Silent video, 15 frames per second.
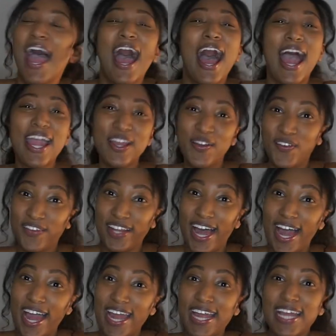I ain't gonna
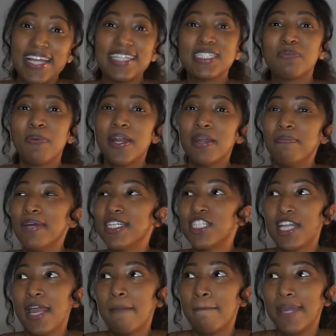lie, it's pretty much
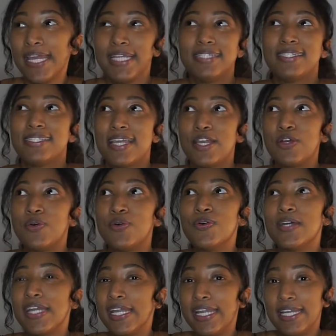like being single
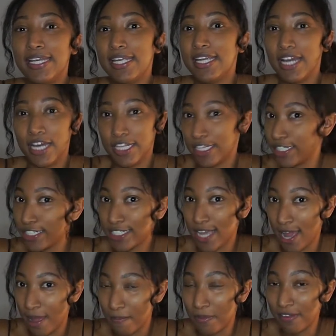any other
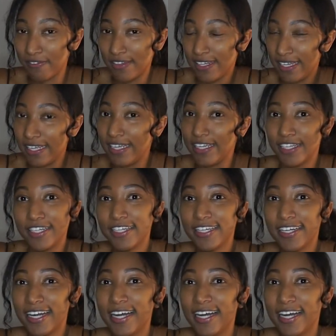time of the year.